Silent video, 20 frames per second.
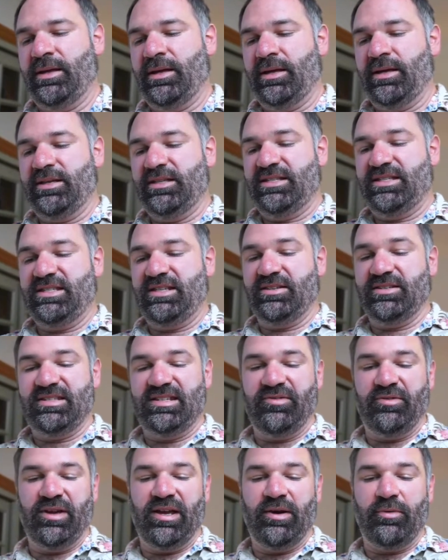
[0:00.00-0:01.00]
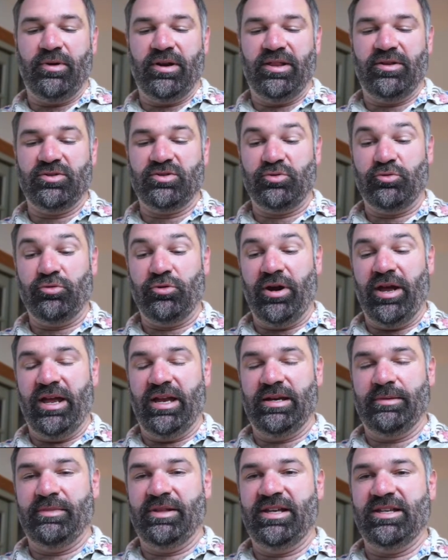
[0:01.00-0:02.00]
Still see if we can get one of those
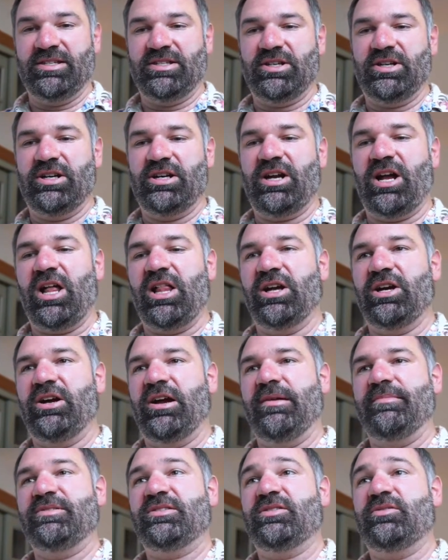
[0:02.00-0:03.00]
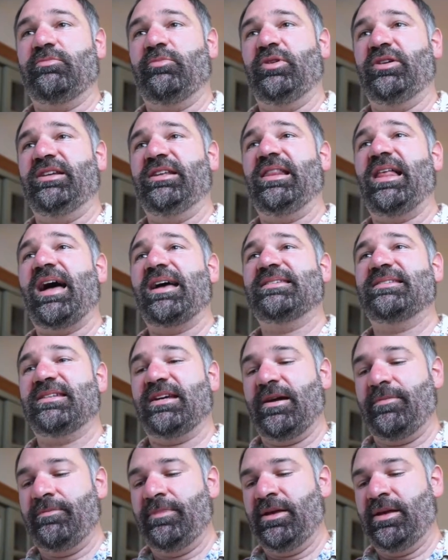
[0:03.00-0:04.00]
randomly inserted holograms. We did last
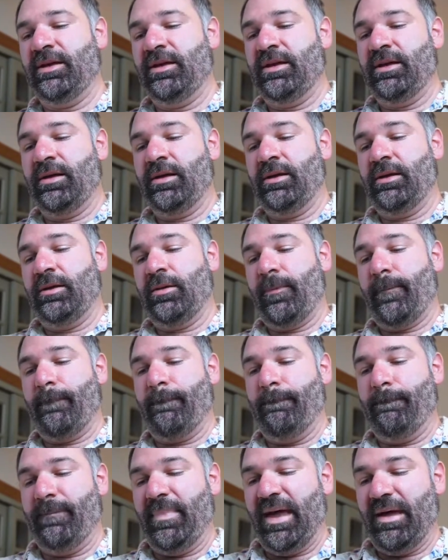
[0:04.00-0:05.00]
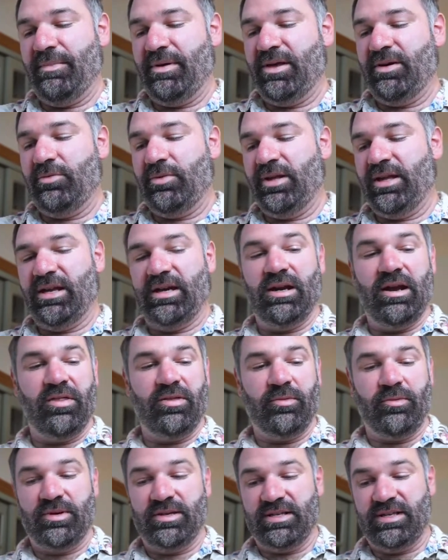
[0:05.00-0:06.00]
time. Maybe we'll get another
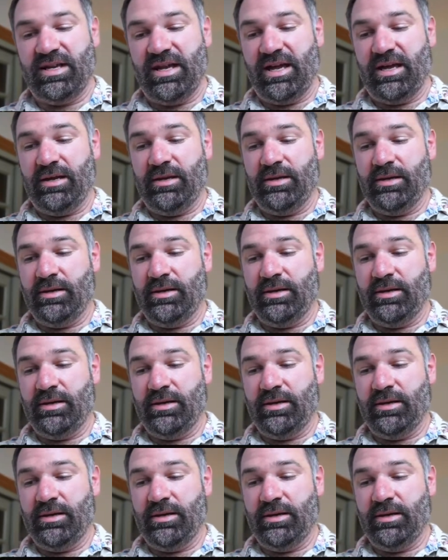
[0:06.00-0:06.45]
one today.